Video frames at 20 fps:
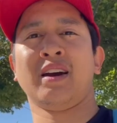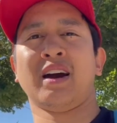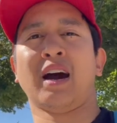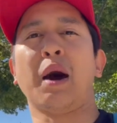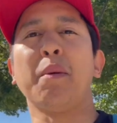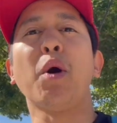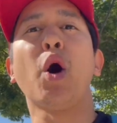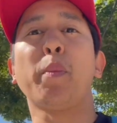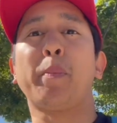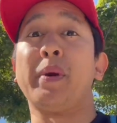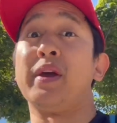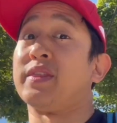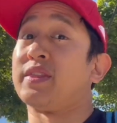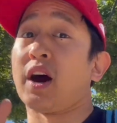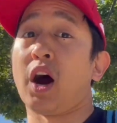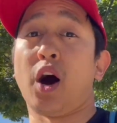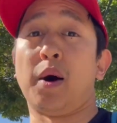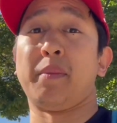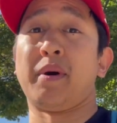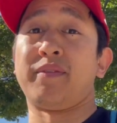I'm hoping
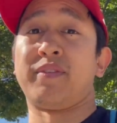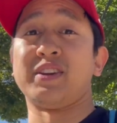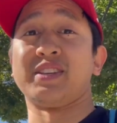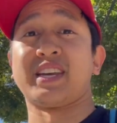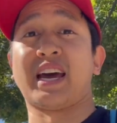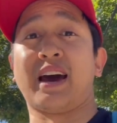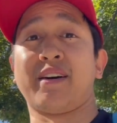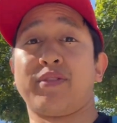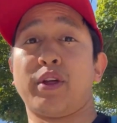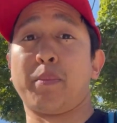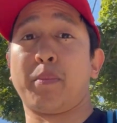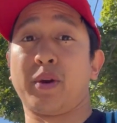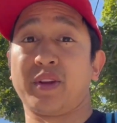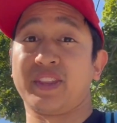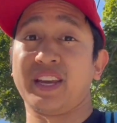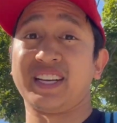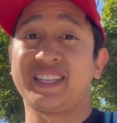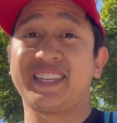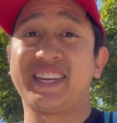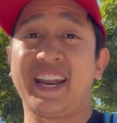that all my friends that have their
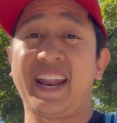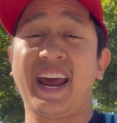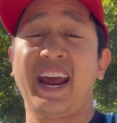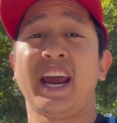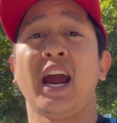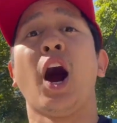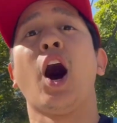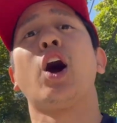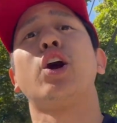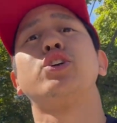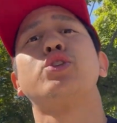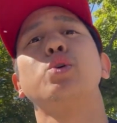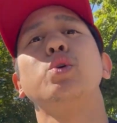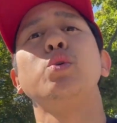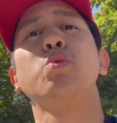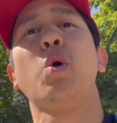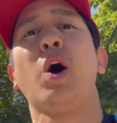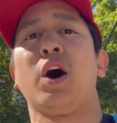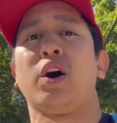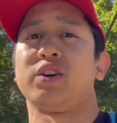birthdays today are
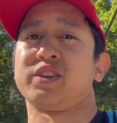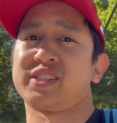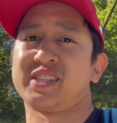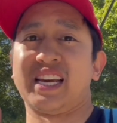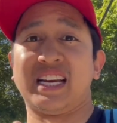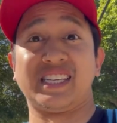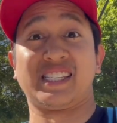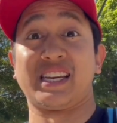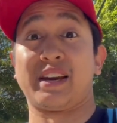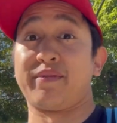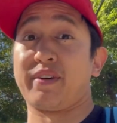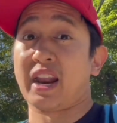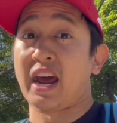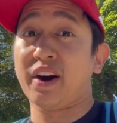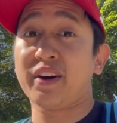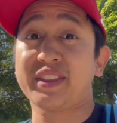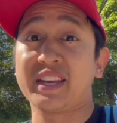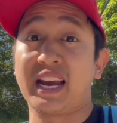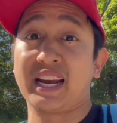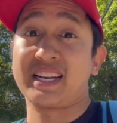doing well, staying safe and
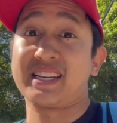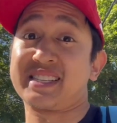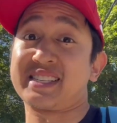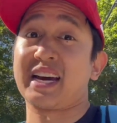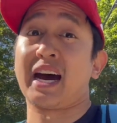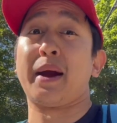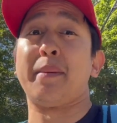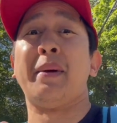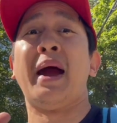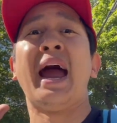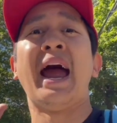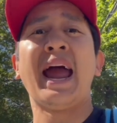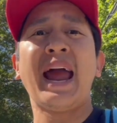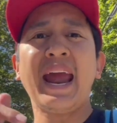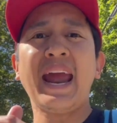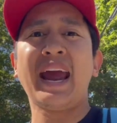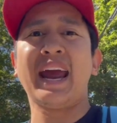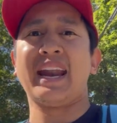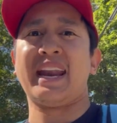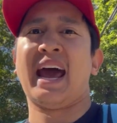healthy at this time,
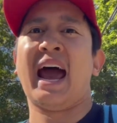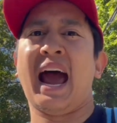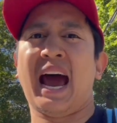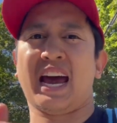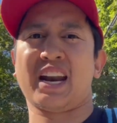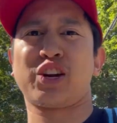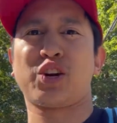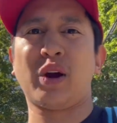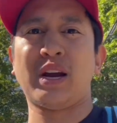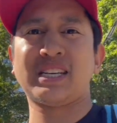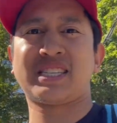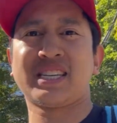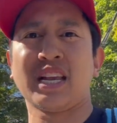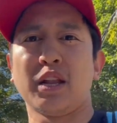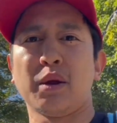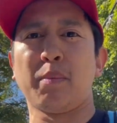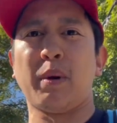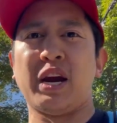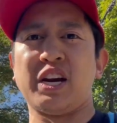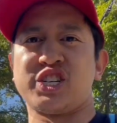and had a great
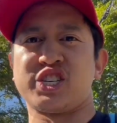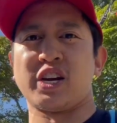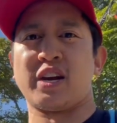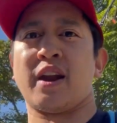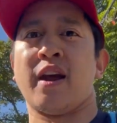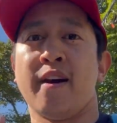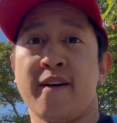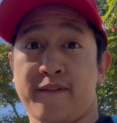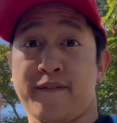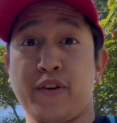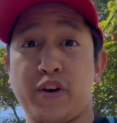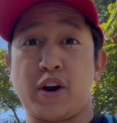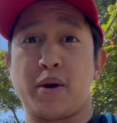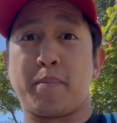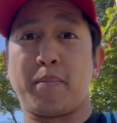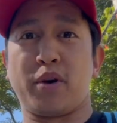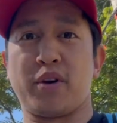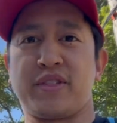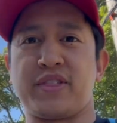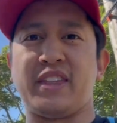celebration for your
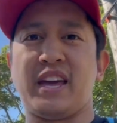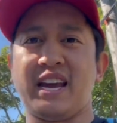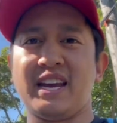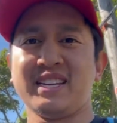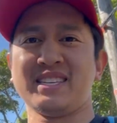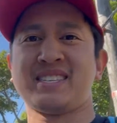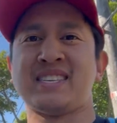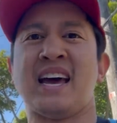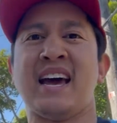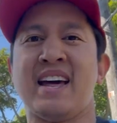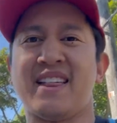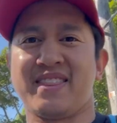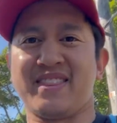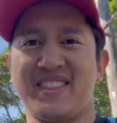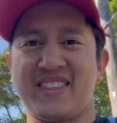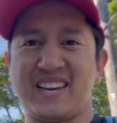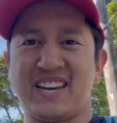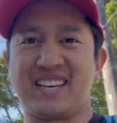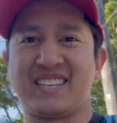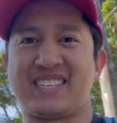birthdays
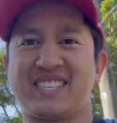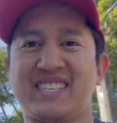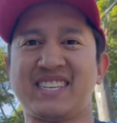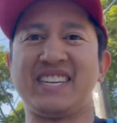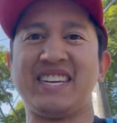this